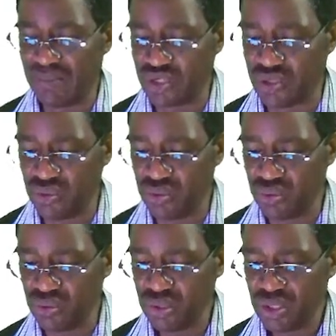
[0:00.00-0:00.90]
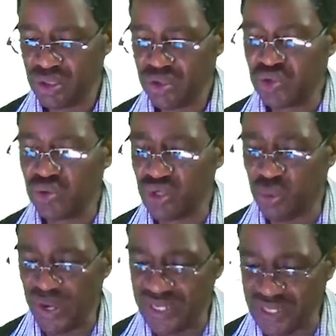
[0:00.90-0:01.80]
to
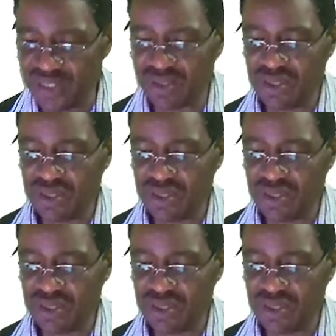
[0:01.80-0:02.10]
220,